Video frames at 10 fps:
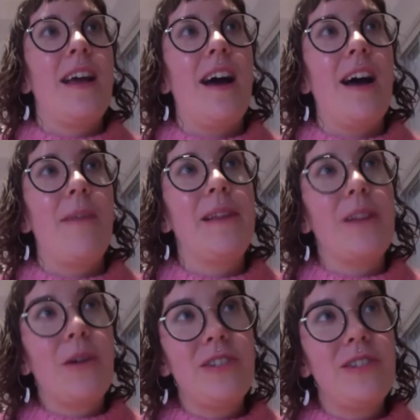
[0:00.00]
And
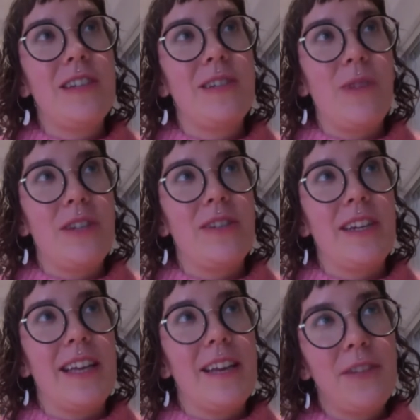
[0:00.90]
the question is
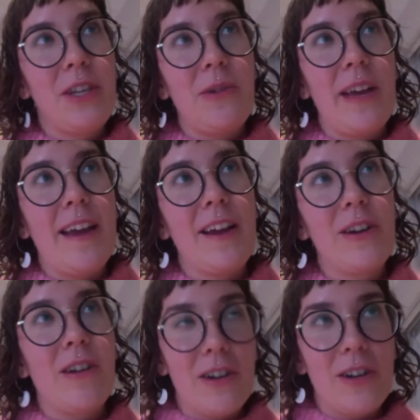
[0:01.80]
wondering, if QA
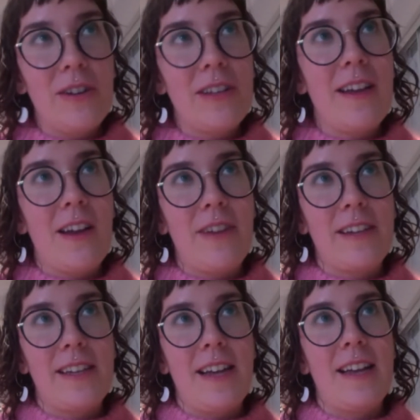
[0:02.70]
are currently
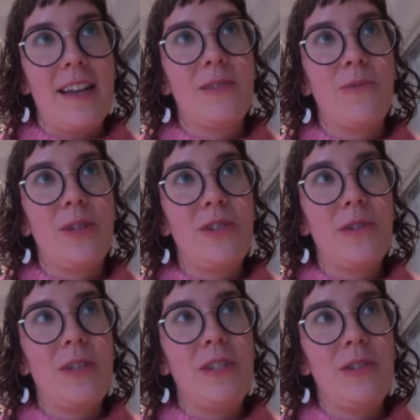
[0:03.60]
unrecognized, what
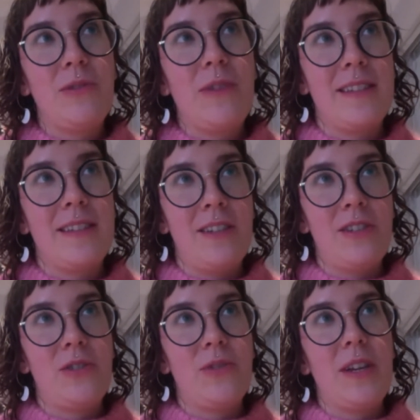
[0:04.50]
should we do as an
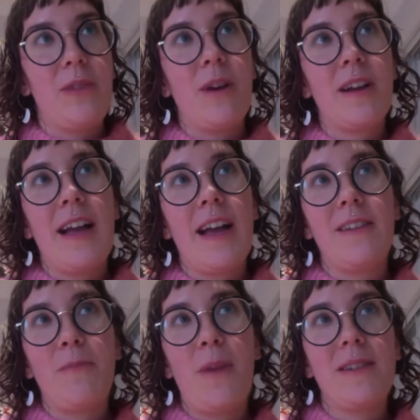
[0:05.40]
industry? What kind
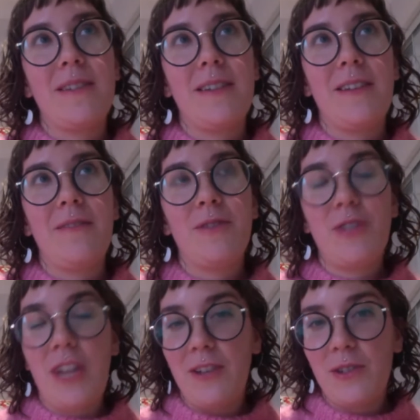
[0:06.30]
of positive
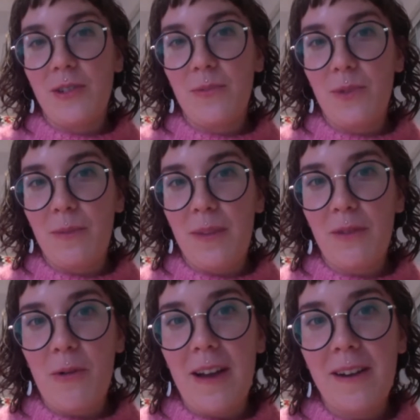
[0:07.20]
changes would be
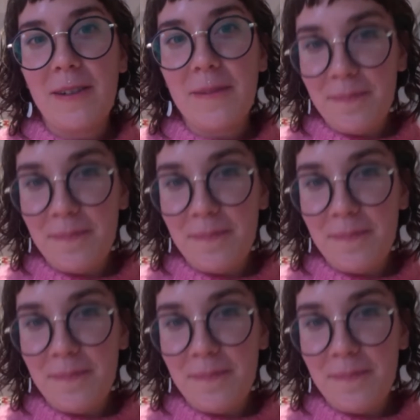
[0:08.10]
required?